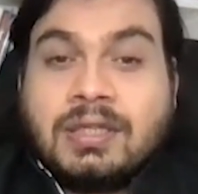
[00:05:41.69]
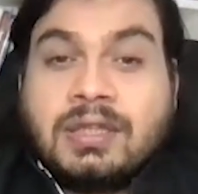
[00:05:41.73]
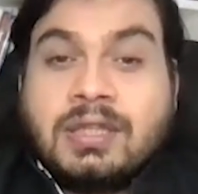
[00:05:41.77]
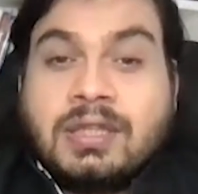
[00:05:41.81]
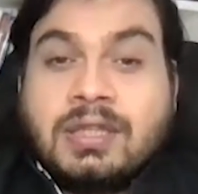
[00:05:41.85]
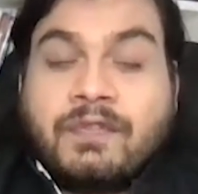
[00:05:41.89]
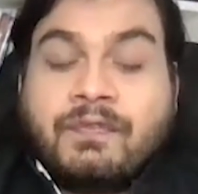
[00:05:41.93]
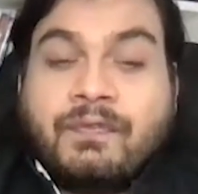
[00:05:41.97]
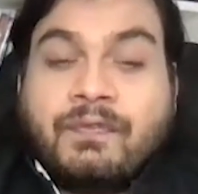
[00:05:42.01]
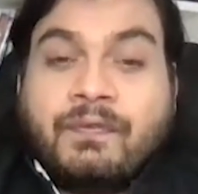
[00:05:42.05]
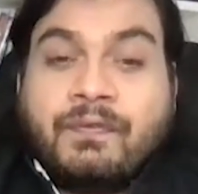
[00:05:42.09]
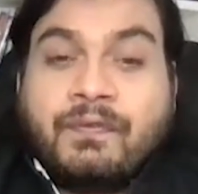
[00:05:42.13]

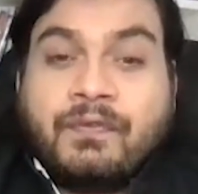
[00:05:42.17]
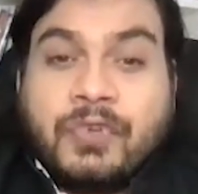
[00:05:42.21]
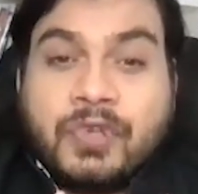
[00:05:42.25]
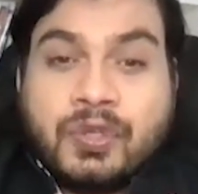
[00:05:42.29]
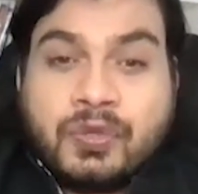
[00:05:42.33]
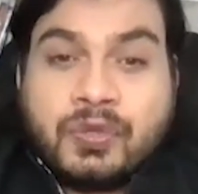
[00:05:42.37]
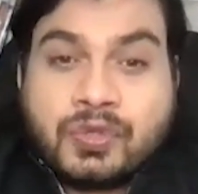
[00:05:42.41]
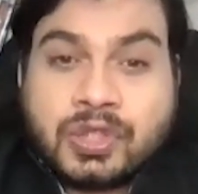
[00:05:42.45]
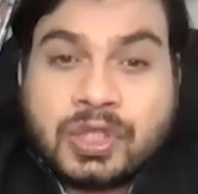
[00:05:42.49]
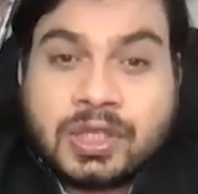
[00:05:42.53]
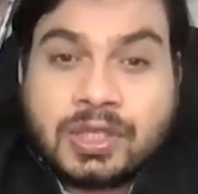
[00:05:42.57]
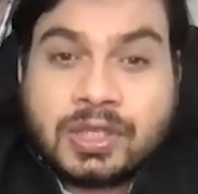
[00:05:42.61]
The
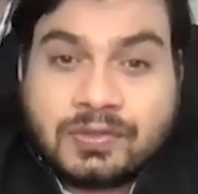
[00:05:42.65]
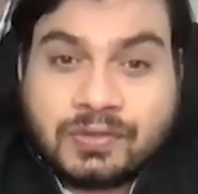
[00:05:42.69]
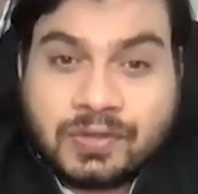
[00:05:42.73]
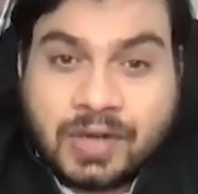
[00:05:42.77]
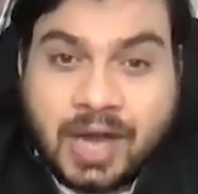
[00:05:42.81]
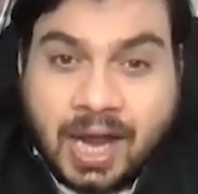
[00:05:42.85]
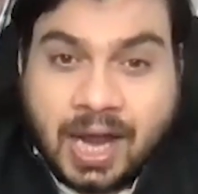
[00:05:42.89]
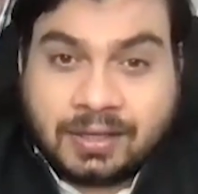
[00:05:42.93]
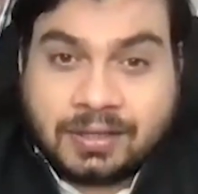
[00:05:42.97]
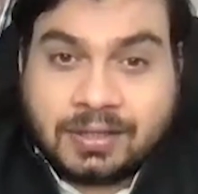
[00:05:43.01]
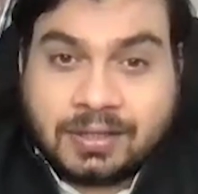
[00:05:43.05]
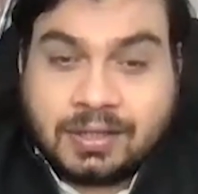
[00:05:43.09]
future
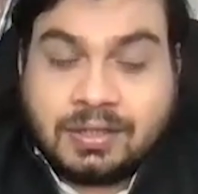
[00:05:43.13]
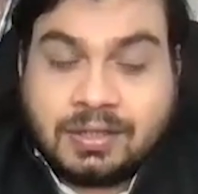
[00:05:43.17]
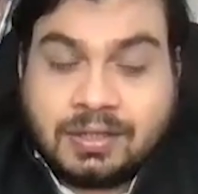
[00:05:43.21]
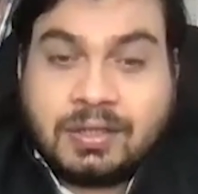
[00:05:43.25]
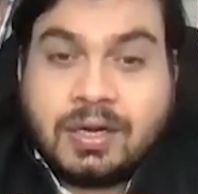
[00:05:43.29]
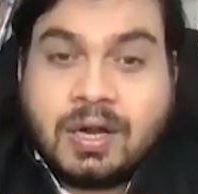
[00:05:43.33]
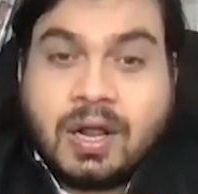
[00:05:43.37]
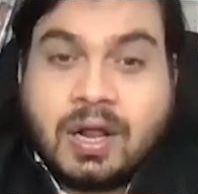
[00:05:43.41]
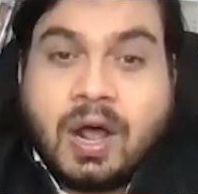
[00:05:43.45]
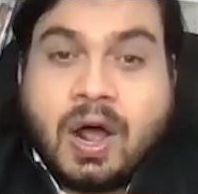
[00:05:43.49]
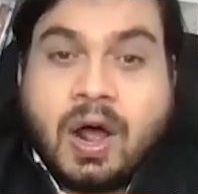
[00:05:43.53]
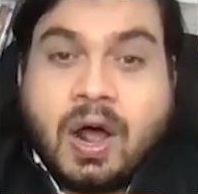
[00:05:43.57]

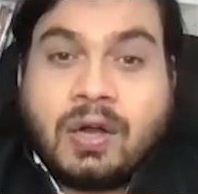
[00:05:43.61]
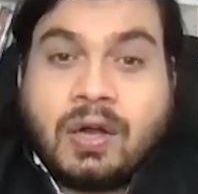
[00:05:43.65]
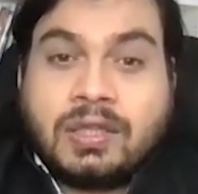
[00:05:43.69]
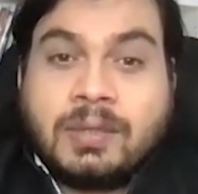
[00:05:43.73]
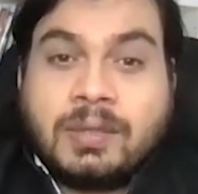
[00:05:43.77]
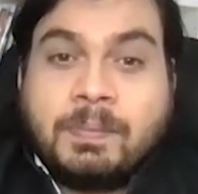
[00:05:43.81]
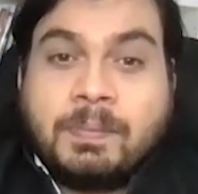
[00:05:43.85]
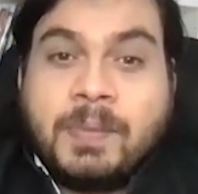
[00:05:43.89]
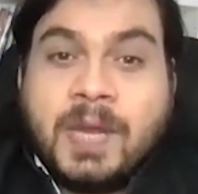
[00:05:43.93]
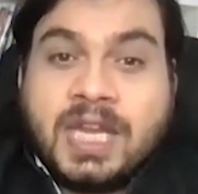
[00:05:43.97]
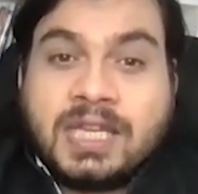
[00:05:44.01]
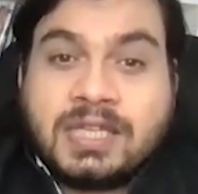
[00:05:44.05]
tractor or
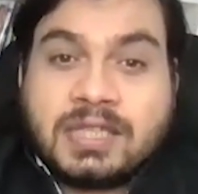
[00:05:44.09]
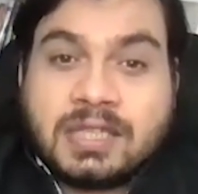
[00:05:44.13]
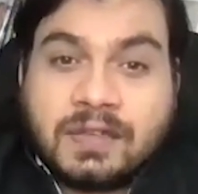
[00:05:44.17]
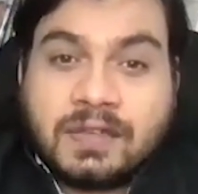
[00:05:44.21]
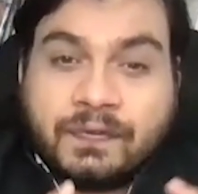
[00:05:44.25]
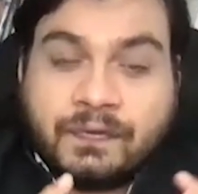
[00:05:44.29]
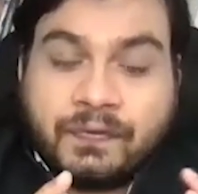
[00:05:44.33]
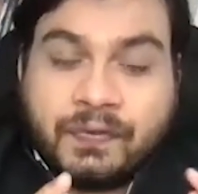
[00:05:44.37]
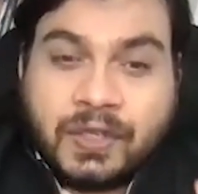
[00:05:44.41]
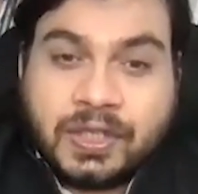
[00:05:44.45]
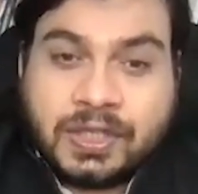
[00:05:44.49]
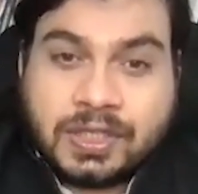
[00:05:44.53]
the
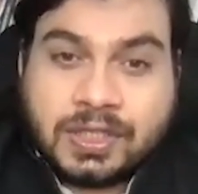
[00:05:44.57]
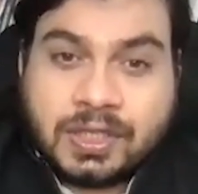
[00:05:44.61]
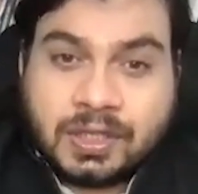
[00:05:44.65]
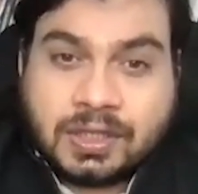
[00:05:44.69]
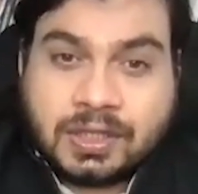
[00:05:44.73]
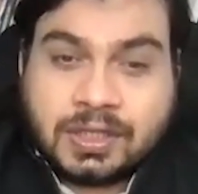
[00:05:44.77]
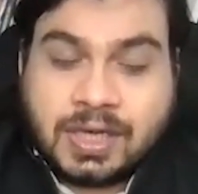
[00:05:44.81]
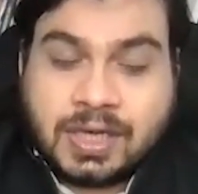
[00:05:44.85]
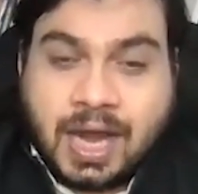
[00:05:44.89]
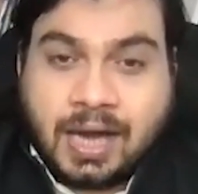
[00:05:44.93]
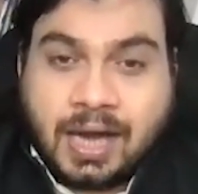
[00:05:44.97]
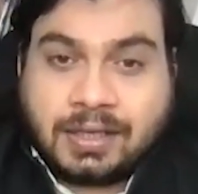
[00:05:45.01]
better
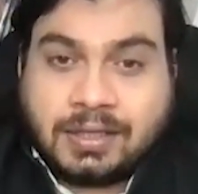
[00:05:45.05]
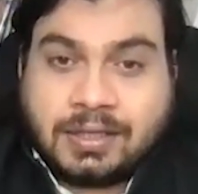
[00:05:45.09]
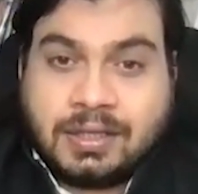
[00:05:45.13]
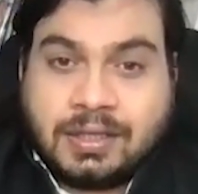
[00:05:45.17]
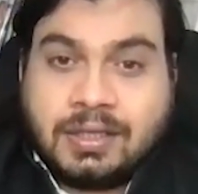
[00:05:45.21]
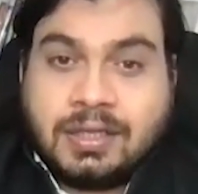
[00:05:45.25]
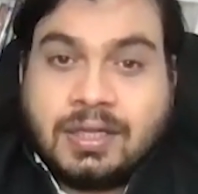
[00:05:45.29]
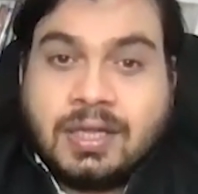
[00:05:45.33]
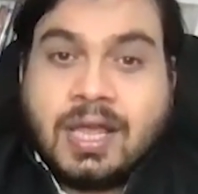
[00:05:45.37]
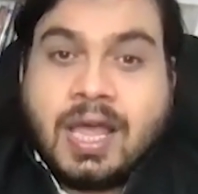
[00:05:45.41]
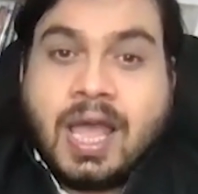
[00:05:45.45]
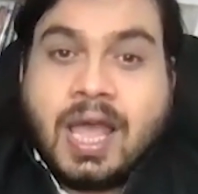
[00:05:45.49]
feature
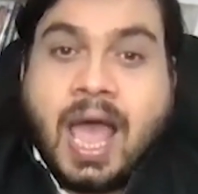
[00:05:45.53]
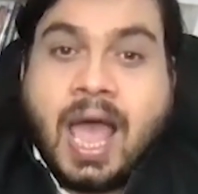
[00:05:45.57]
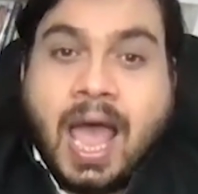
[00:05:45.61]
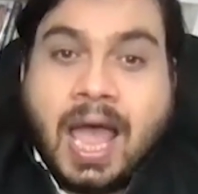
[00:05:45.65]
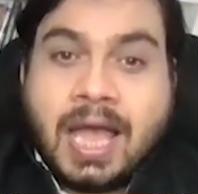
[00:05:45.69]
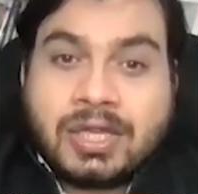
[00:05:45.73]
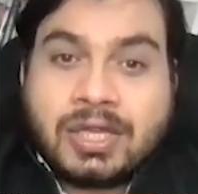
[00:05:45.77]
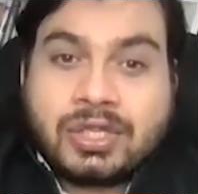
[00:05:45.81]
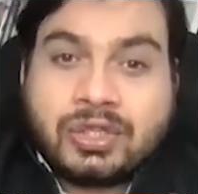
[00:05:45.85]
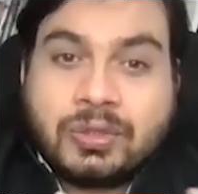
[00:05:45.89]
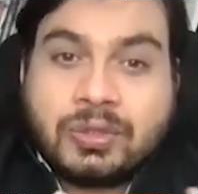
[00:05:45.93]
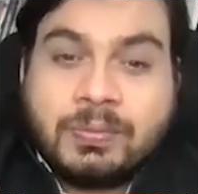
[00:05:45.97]
tractor
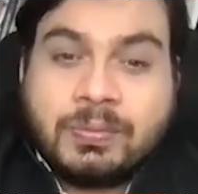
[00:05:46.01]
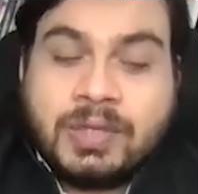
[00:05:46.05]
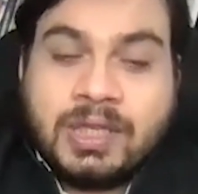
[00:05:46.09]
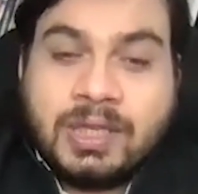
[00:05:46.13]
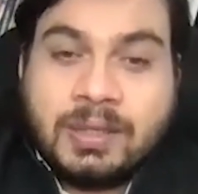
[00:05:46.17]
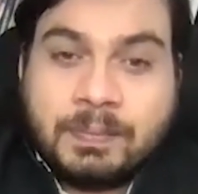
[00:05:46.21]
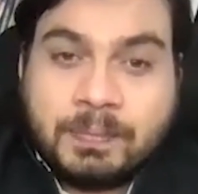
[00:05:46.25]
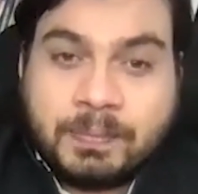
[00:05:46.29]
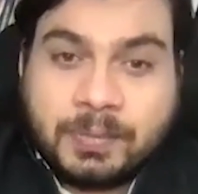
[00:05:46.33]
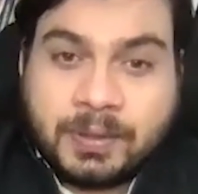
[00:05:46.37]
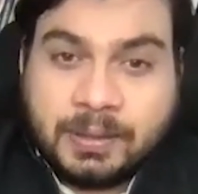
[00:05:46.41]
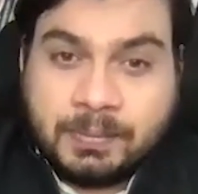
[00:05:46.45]
has to
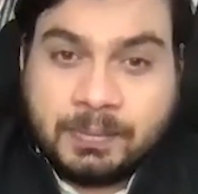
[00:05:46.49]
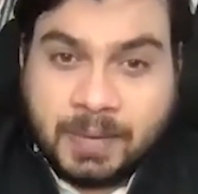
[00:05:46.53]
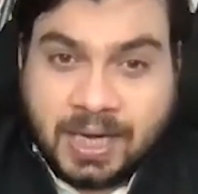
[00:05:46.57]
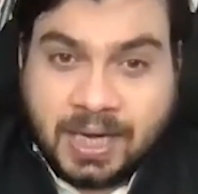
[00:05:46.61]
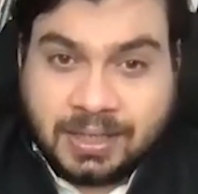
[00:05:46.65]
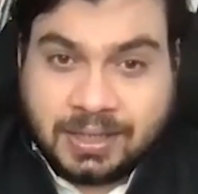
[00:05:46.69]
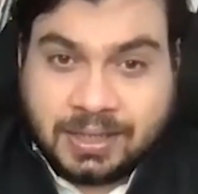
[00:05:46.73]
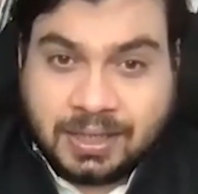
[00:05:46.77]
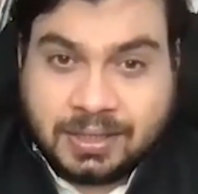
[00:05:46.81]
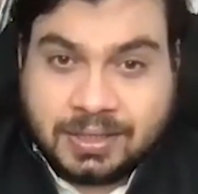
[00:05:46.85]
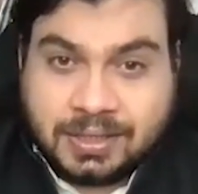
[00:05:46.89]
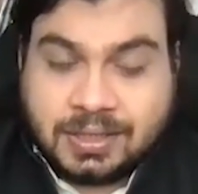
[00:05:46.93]
be
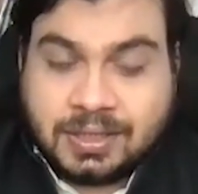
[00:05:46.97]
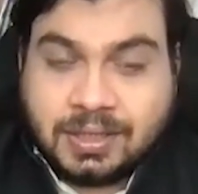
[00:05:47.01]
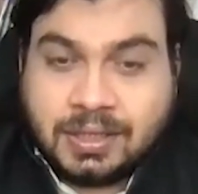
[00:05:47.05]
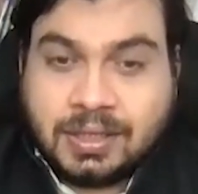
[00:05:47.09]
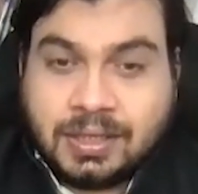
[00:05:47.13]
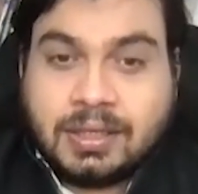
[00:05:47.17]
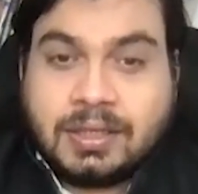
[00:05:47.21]
implemented.